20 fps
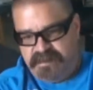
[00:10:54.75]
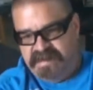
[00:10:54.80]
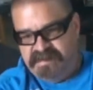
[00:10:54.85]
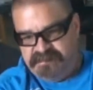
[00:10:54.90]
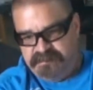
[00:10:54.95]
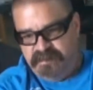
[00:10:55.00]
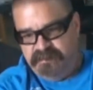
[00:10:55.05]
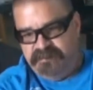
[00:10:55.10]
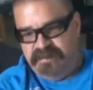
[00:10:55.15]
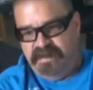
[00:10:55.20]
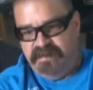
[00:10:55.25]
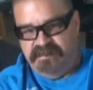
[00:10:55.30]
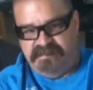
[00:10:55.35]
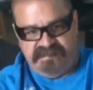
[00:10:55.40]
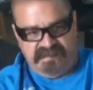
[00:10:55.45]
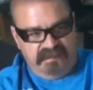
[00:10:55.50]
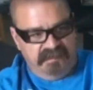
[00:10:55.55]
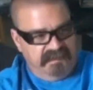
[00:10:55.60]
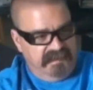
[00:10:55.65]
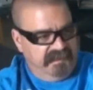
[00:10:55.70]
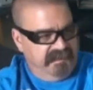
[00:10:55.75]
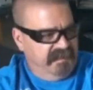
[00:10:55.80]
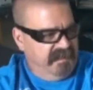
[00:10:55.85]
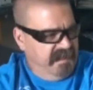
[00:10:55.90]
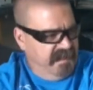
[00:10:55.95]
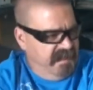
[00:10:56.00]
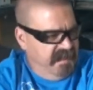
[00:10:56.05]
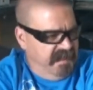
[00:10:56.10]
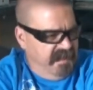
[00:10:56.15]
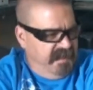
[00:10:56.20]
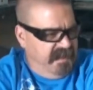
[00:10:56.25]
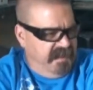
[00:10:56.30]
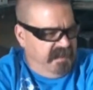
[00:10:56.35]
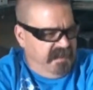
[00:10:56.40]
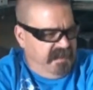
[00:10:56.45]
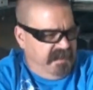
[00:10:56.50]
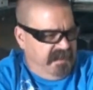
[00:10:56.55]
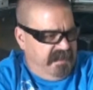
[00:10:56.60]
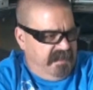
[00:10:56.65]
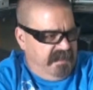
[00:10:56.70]
he's moved to Arizona,
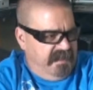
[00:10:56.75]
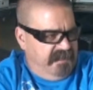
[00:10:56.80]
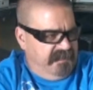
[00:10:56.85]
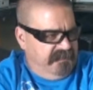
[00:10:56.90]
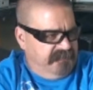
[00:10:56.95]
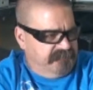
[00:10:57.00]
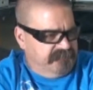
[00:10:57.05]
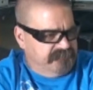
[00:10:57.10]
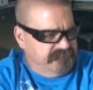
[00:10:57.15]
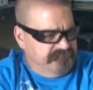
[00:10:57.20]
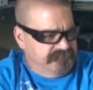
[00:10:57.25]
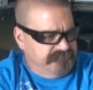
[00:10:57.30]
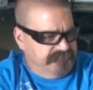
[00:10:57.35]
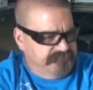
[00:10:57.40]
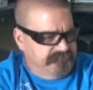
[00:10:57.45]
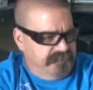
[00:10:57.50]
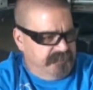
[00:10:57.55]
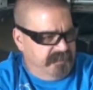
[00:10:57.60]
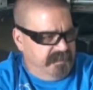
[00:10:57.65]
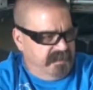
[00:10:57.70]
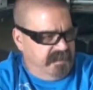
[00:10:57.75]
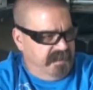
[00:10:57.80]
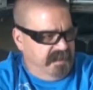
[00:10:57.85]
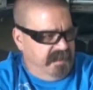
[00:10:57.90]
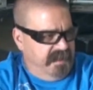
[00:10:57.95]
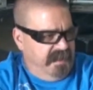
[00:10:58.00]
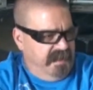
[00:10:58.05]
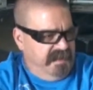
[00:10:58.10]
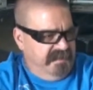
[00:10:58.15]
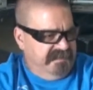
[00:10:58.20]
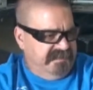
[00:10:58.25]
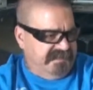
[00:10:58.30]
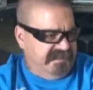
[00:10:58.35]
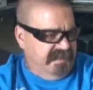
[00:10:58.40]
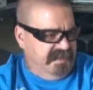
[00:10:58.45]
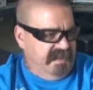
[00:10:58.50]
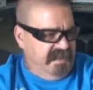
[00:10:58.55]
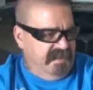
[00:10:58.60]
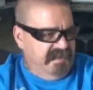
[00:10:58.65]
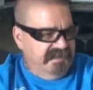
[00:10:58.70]
and he
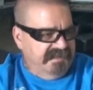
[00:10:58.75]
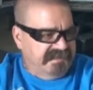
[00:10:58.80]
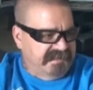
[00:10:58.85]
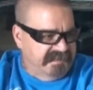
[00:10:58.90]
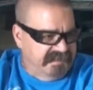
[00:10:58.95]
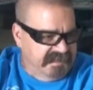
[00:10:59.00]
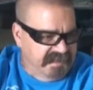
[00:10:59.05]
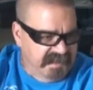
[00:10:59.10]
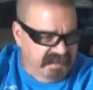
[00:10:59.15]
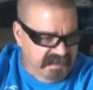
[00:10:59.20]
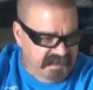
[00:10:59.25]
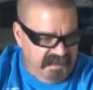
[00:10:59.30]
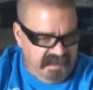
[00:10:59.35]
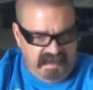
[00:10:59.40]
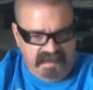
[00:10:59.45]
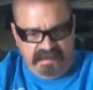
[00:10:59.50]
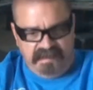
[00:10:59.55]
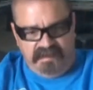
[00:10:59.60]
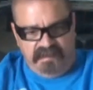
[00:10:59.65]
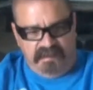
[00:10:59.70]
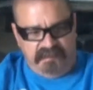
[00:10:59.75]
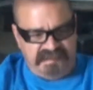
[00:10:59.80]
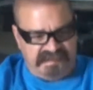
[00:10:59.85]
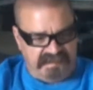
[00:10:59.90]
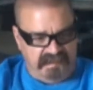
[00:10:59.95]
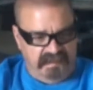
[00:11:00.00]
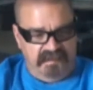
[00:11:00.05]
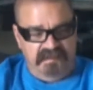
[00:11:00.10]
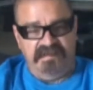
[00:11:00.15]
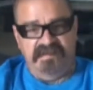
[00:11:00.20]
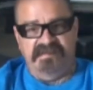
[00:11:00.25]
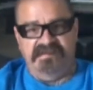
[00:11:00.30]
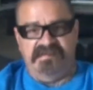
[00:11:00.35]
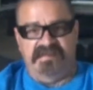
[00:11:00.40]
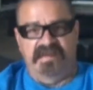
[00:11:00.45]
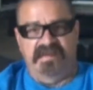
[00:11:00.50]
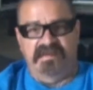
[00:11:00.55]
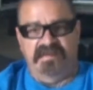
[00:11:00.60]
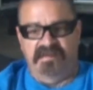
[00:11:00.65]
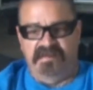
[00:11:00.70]
said, "Hey, listen, I'm starting this
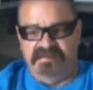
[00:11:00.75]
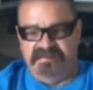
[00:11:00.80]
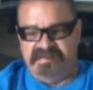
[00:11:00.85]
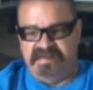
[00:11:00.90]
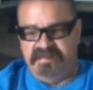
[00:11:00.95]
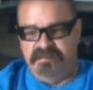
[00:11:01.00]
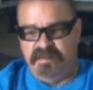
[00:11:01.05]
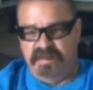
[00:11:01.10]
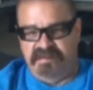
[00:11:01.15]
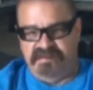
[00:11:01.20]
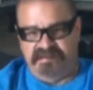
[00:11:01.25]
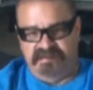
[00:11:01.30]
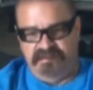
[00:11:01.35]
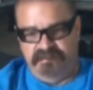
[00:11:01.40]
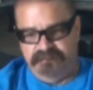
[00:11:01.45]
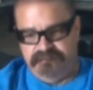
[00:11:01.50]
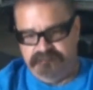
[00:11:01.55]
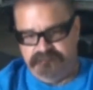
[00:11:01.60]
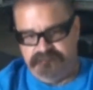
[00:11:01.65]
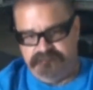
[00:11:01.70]
thing called Team Hustle,